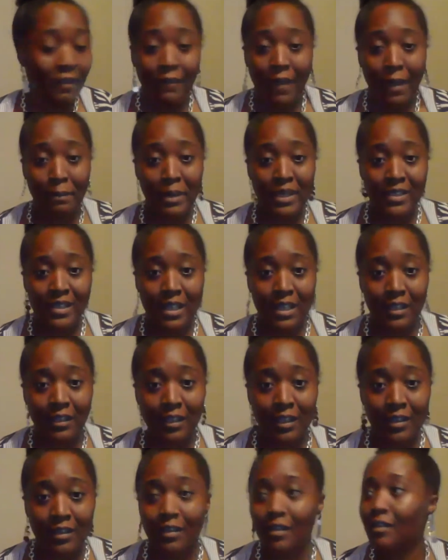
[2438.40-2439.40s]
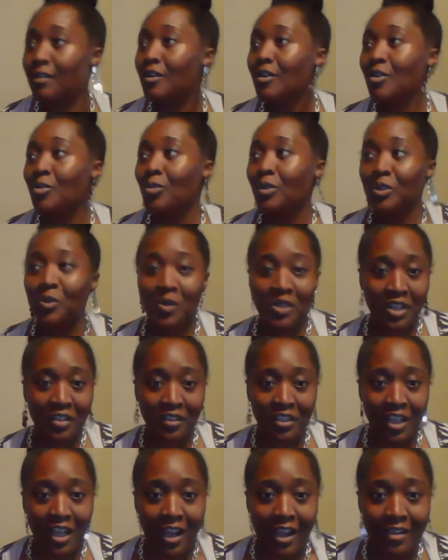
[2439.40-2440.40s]
if I miss anything, we'll do
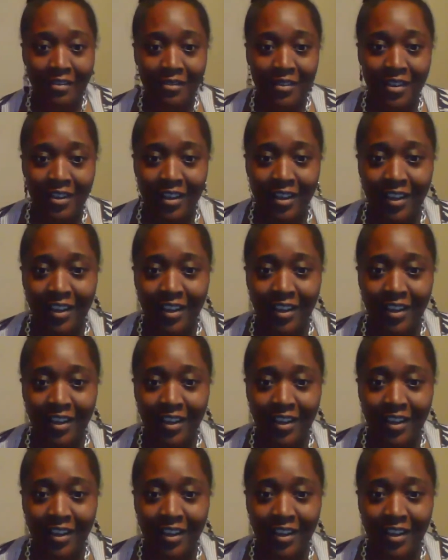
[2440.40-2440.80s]
another live.